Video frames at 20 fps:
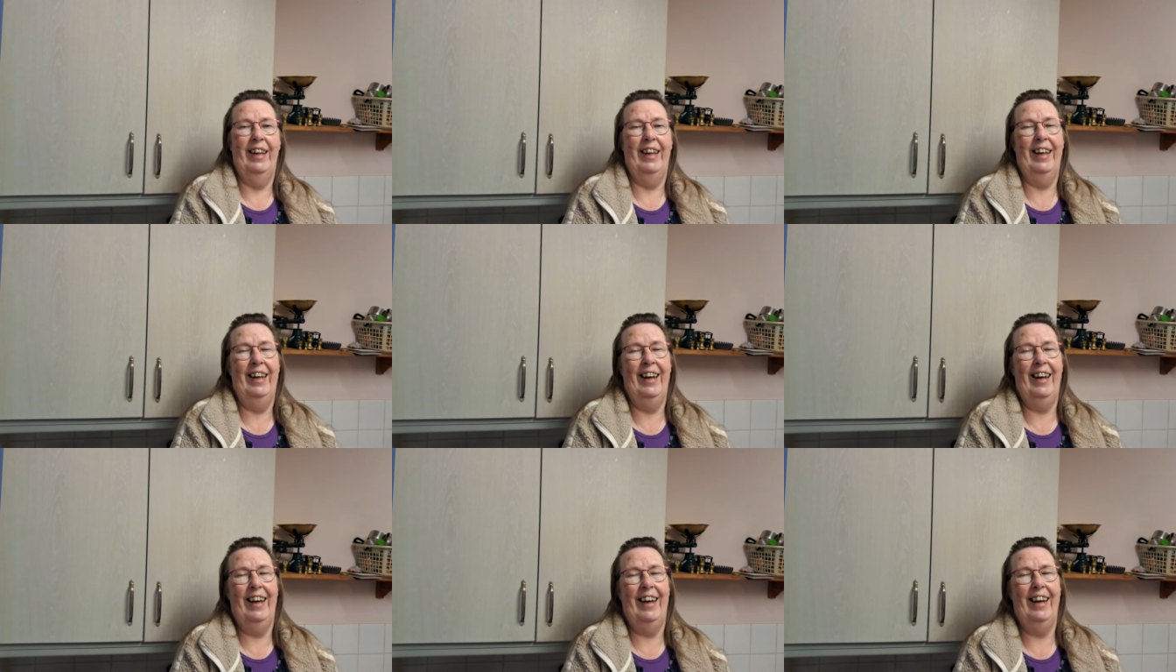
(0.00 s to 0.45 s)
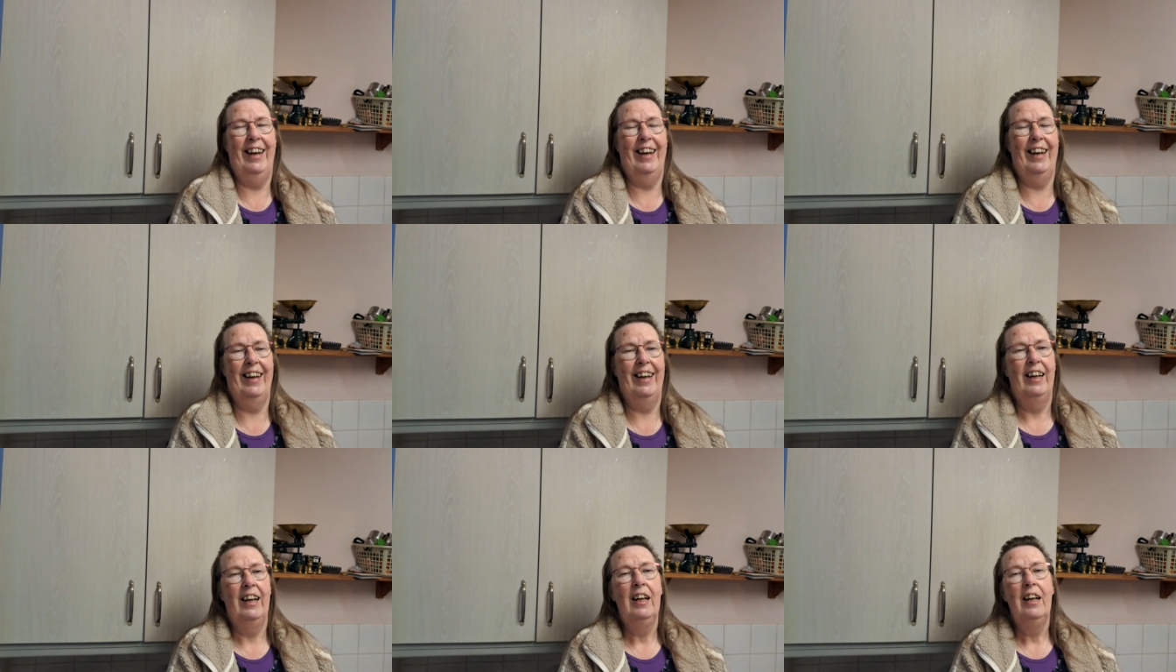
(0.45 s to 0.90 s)

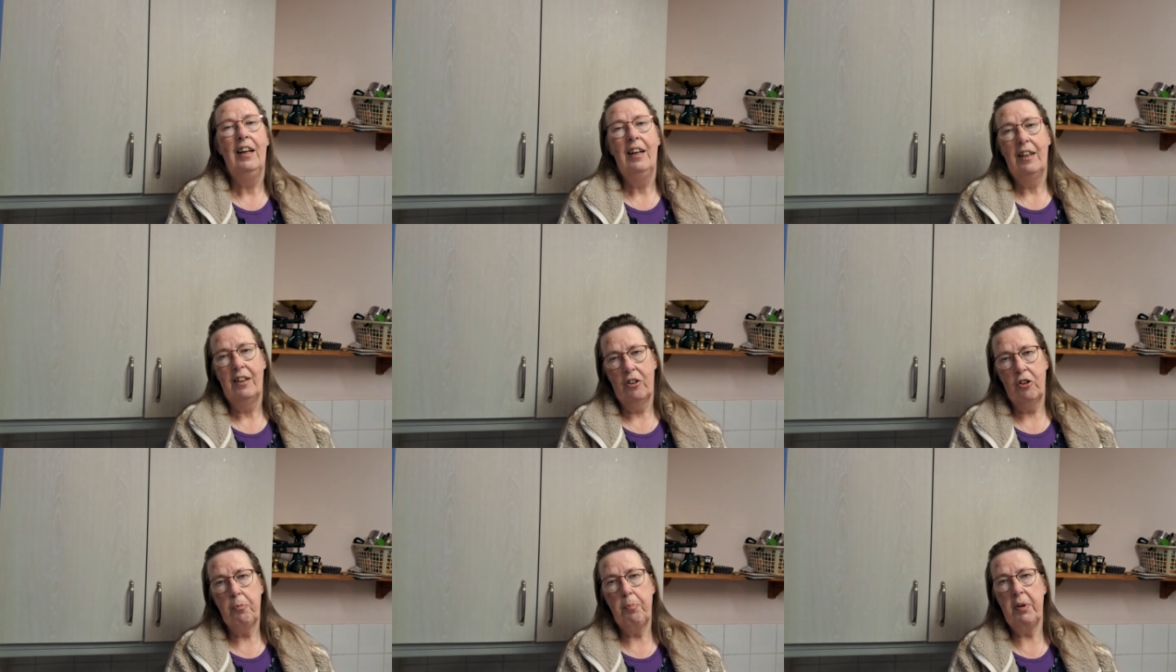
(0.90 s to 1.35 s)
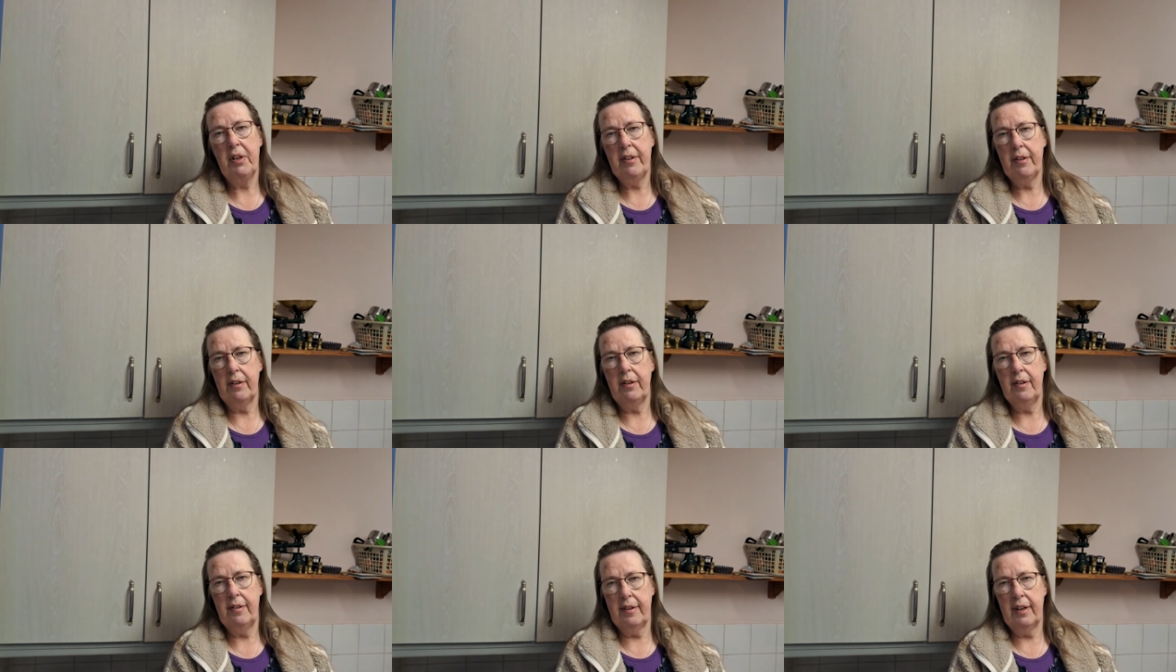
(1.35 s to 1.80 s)
It's
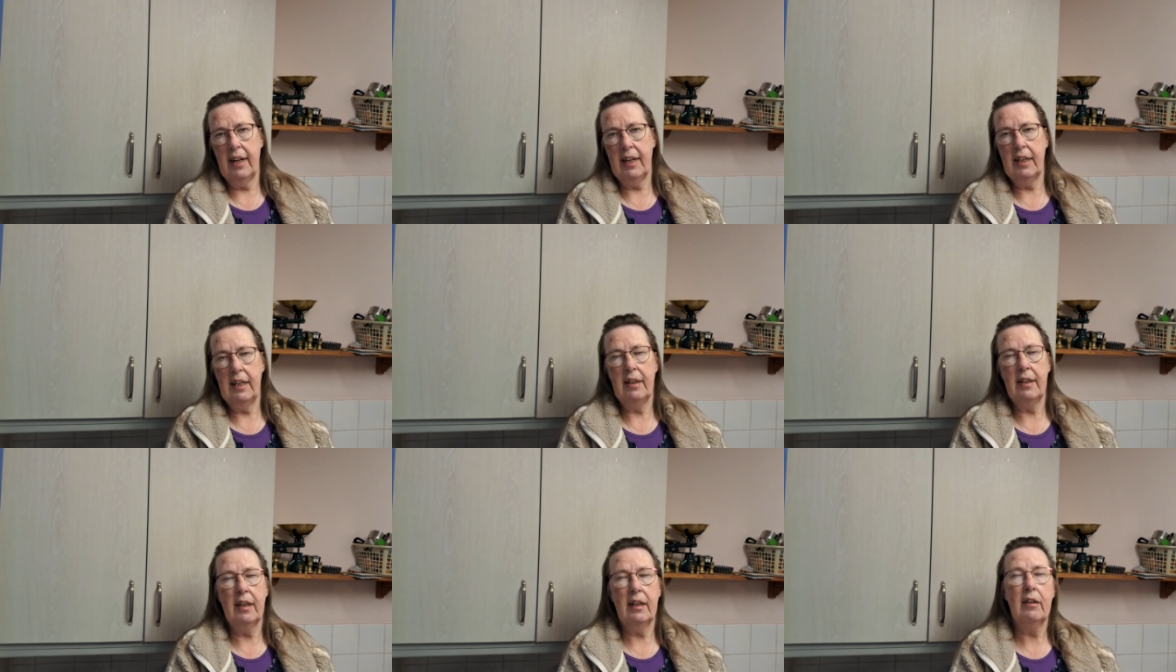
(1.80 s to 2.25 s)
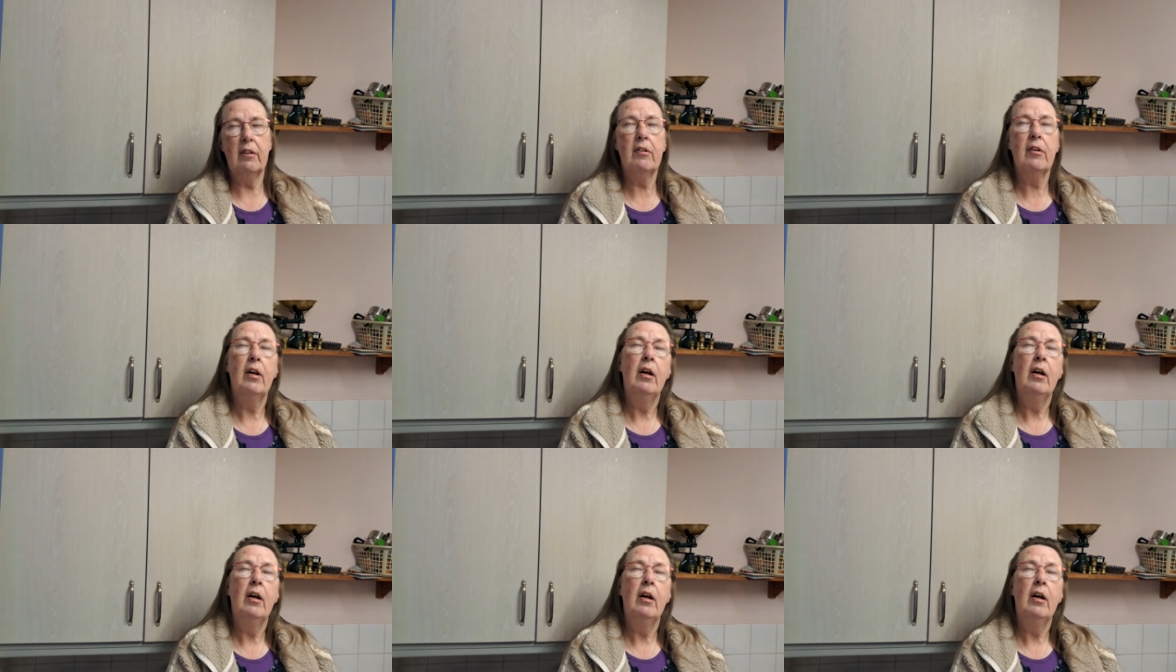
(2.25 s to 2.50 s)
basically snacky things.